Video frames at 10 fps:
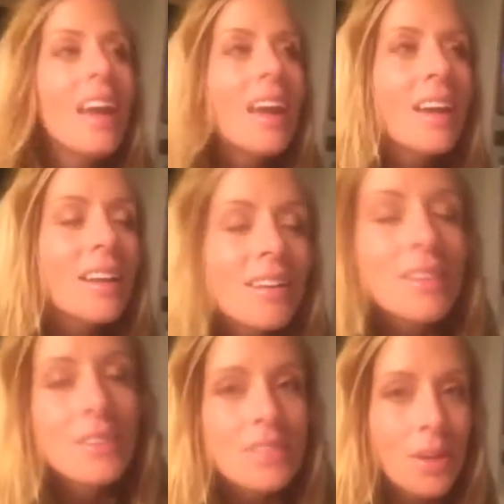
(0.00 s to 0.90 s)

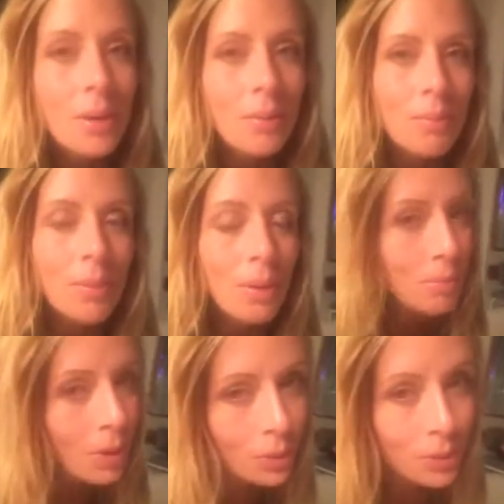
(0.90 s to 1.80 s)
and some
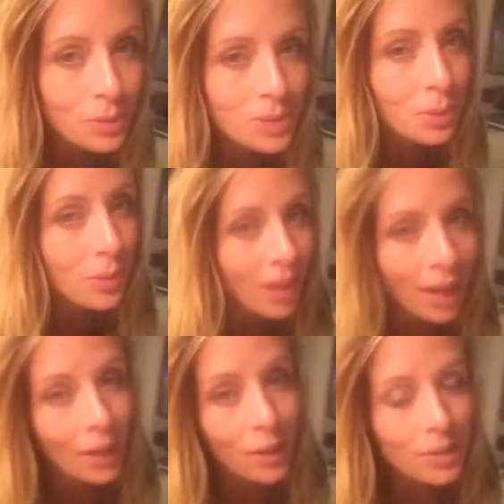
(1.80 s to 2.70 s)
models who were
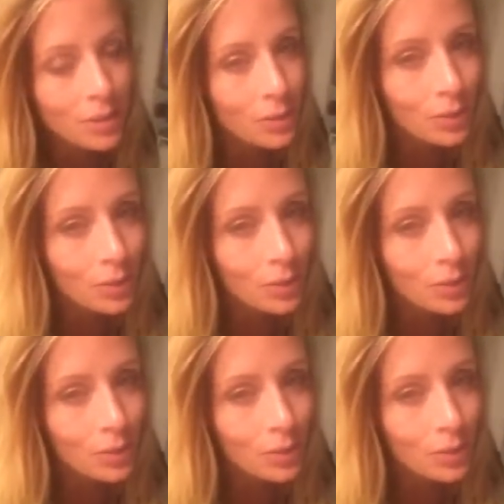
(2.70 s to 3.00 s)
hired